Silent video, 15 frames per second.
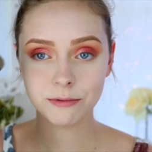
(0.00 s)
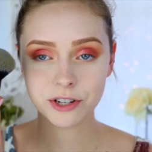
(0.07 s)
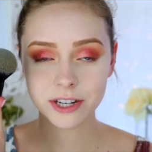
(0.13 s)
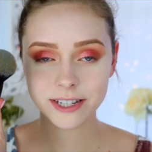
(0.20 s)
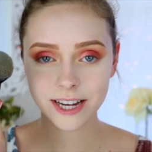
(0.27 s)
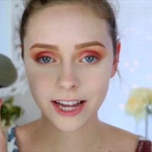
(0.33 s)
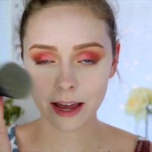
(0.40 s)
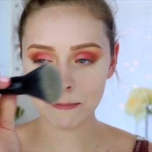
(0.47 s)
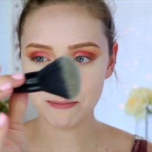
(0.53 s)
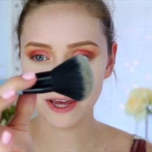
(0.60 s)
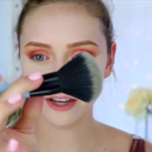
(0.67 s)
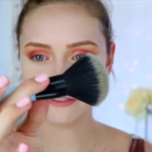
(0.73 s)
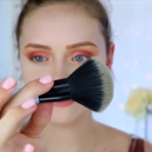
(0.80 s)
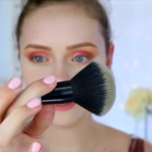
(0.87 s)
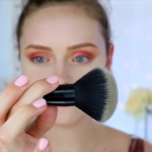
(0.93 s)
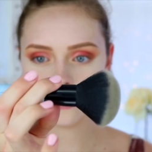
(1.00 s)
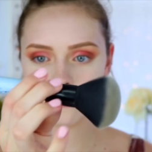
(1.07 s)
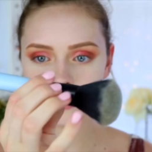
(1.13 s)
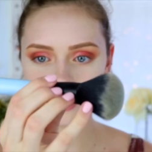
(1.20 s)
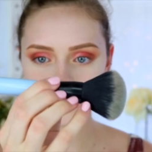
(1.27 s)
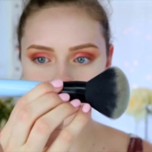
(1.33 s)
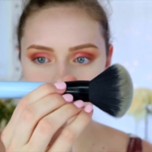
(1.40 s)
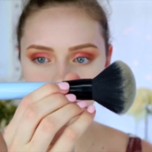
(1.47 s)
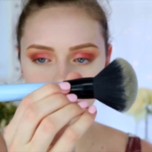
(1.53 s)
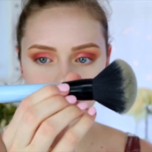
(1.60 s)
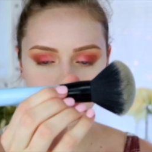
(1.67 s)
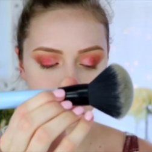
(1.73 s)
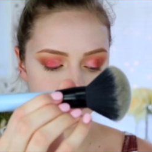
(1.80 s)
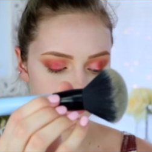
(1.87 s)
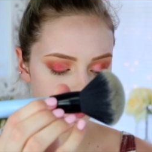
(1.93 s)
I'm just gonna take a big fluffy brush. This one
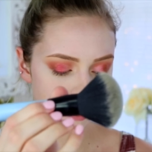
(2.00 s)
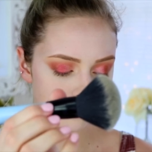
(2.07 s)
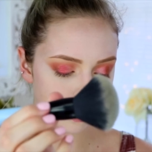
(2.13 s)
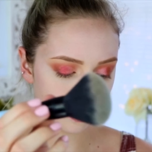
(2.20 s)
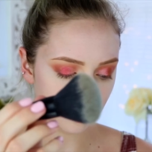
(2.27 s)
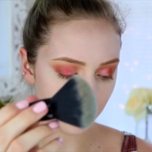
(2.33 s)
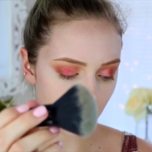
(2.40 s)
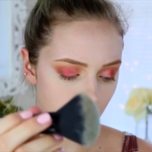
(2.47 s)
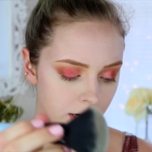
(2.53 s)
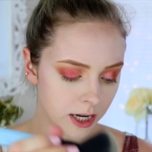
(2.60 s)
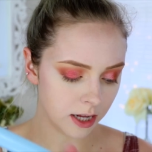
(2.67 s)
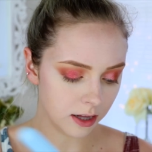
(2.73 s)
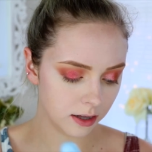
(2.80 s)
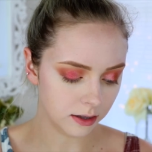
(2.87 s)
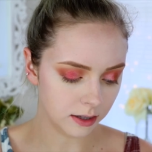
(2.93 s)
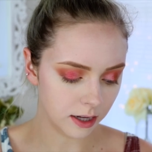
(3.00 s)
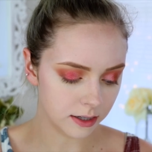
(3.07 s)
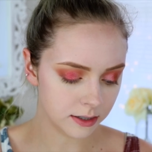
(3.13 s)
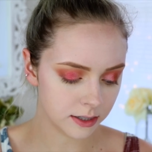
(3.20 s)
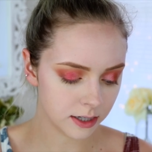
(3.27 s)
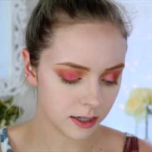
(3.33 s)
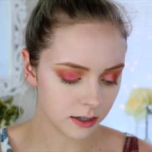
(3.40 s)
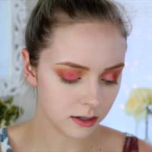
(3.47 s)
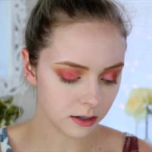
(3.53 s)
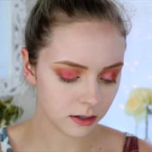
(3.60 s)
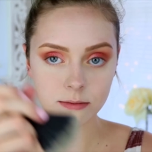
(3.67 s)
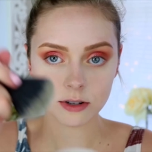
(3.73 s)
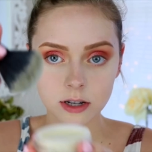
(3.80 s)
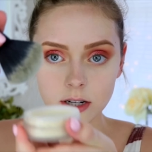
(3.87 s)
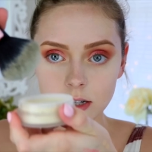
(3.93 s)
is from Lottie London. I'm
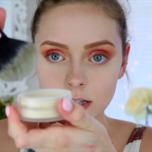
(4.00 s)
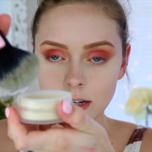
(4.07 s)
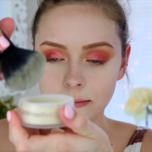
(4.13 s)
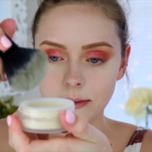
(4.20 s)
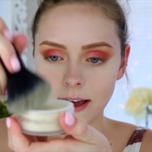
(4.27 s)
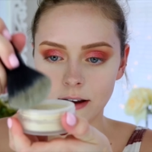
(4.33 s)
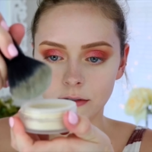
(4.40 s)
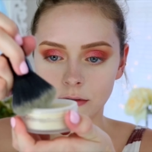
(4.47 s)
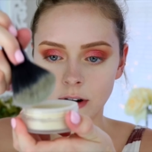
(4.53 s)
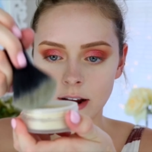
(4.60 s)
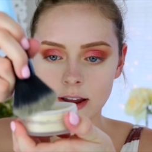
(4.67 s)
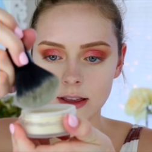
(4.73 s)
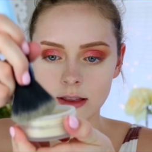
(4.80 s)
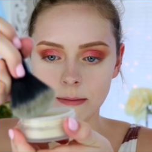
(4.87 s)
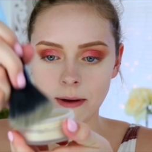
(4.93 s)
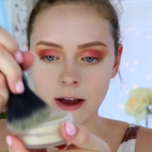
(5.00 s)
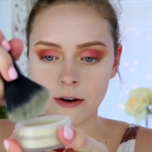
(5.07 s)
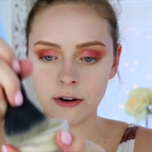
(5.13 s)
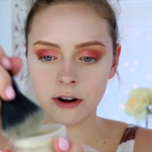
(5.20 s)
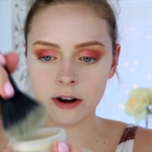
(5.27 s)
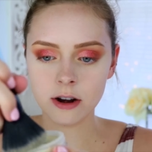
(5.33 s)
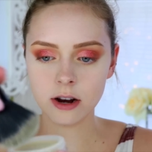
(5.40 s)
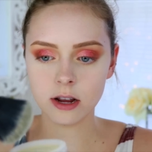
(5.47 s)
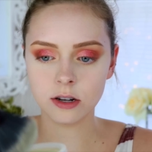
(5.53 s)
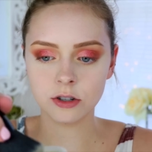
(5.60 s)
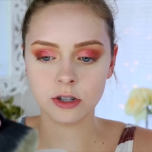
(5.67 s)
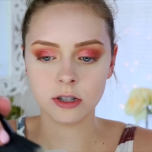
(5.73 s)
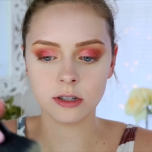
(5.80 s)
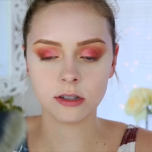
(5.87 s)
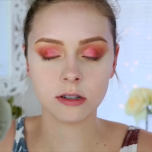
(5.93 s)
just gonna dip that right in the powder and
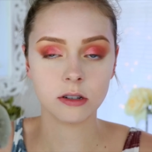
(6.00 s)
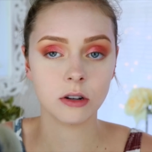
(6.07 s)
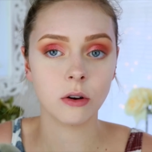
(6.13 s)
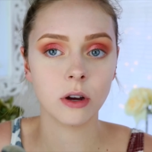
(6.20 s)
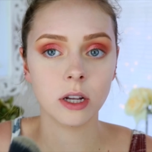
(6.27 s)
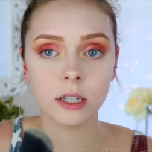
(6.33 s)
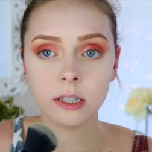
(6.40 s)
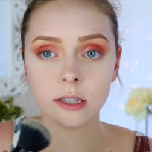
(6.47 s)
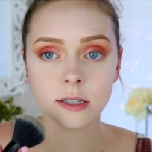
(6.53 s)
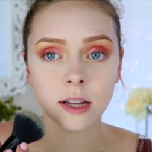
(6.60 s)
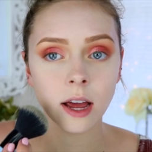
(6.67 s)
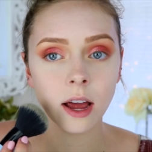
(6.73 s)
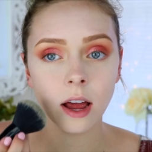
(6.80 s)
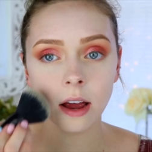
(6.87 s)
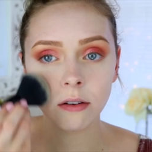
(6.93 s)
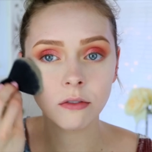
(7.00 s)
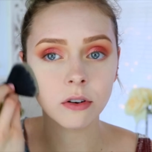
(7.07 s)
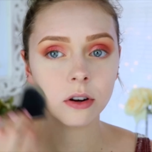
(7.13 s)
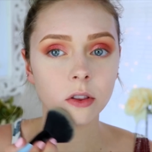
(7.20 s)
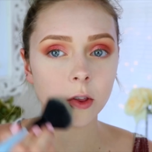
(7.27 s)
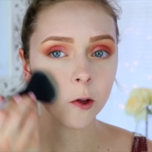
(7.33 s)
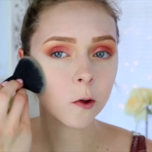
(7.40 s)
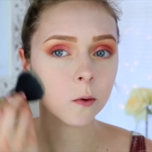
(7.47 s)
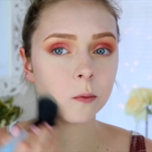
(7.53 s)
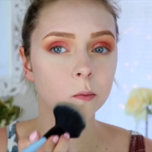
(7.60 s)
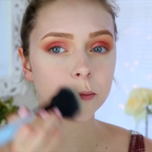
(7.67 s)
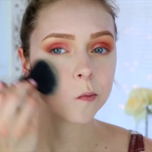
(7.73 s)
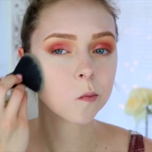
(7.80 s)
just go ahead and set everything.